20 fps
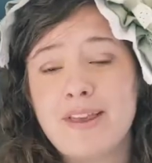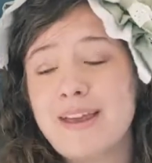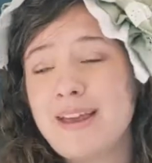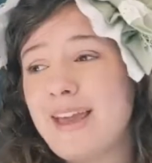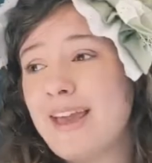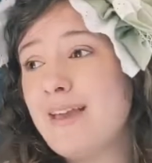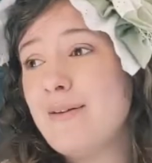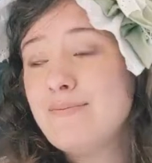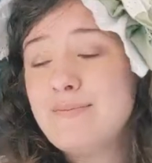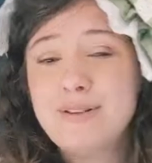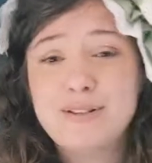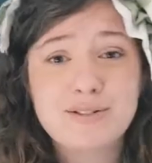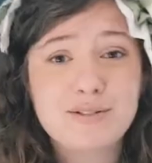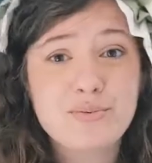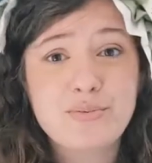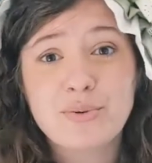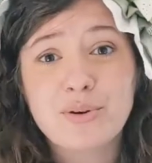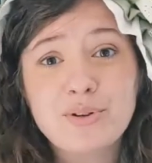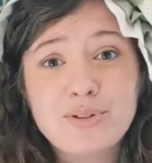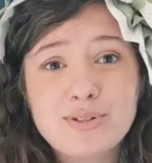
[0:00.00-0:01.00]
Like, it
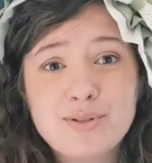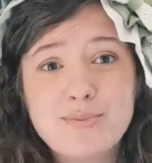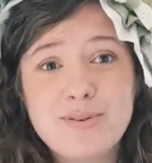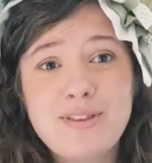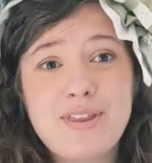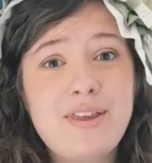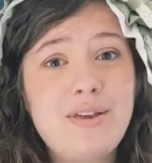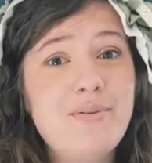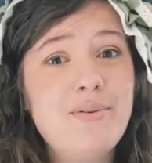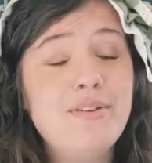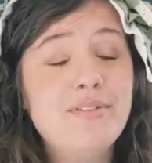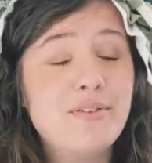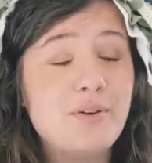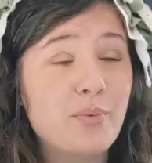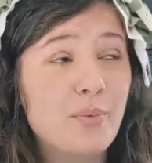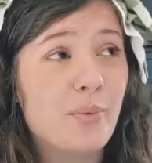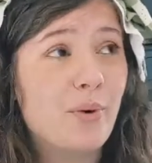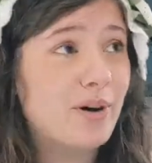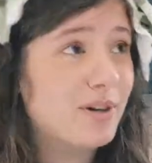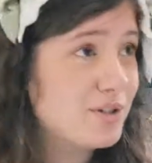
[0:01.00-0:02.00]
means the world to me that you
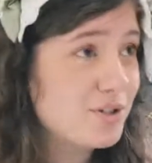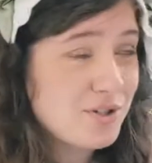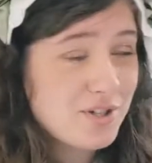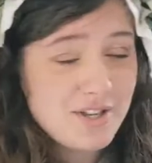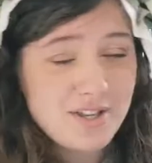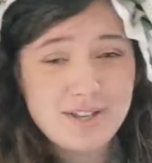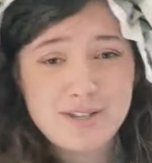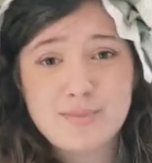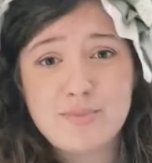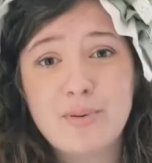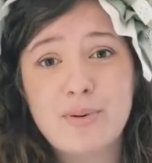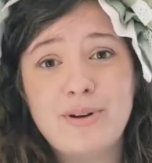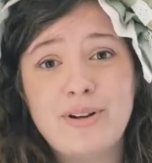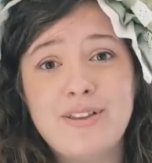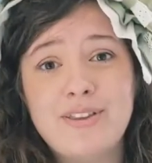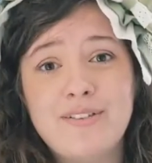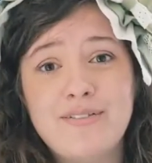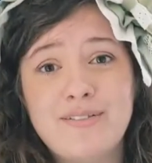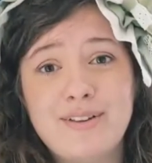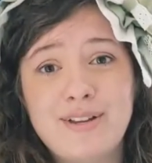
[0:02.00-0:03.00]
even watched to this
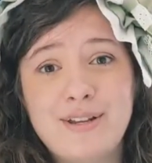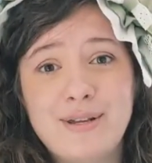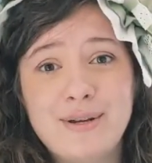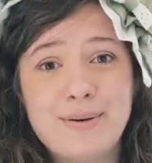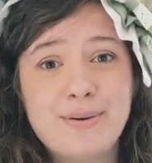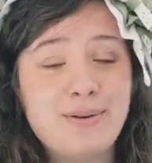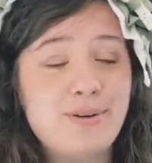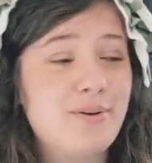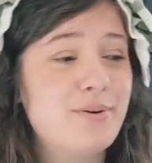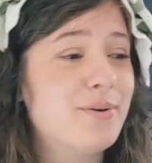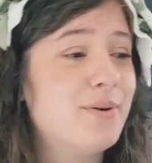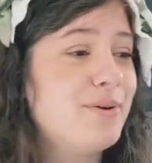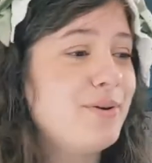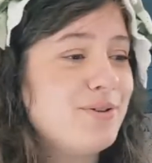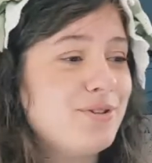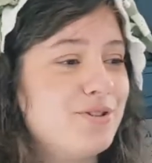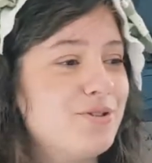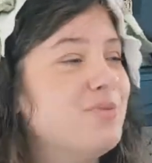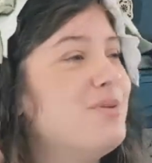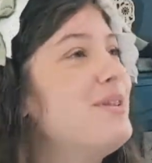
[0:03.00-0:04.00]
point in the video.
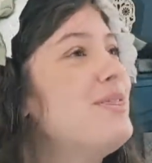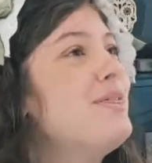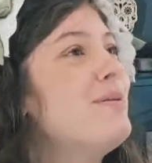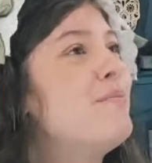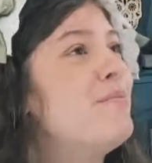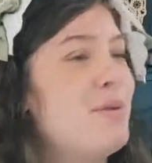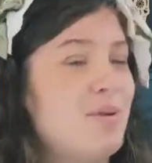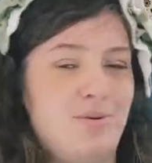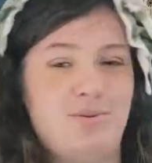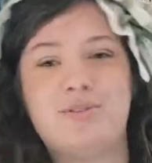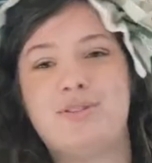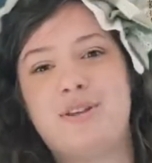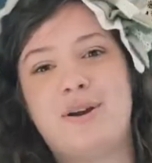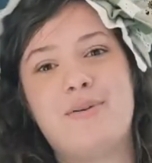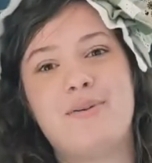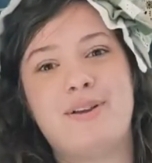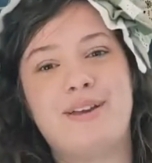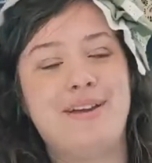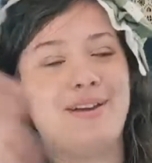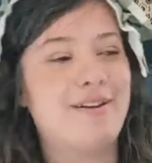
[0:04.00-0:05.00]
You're doing the most
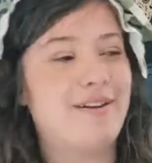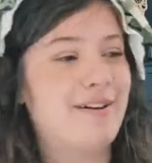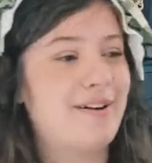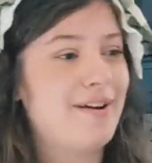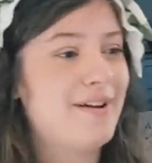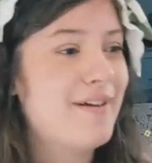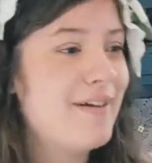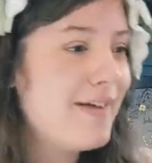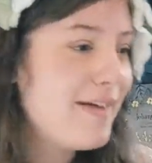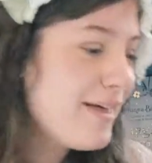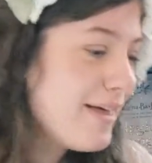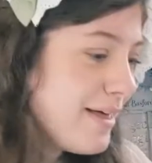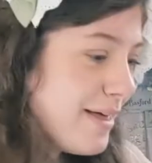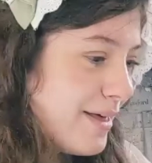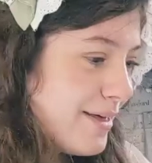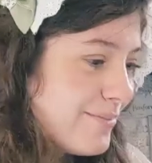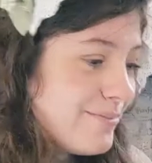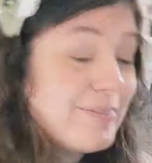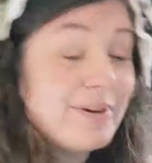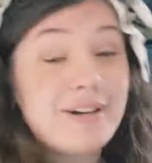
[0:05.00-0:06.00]
out here,
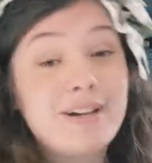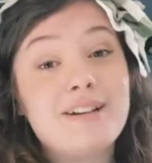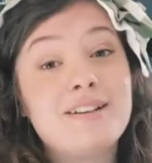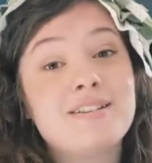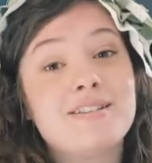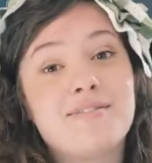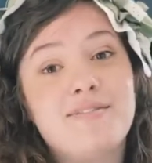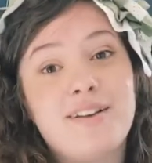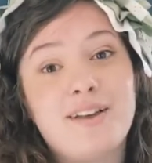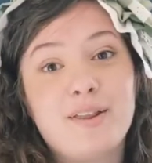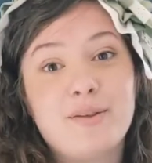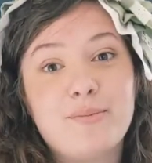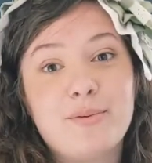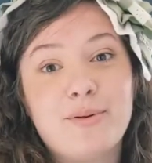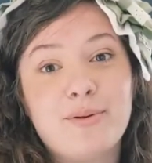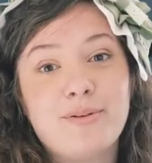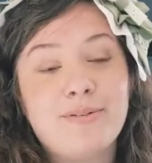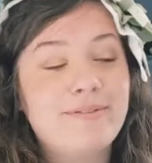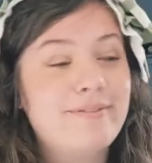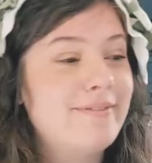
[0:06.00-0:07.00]
but it is
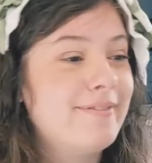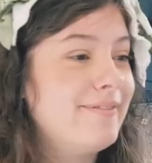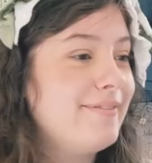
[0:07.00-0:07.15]
available.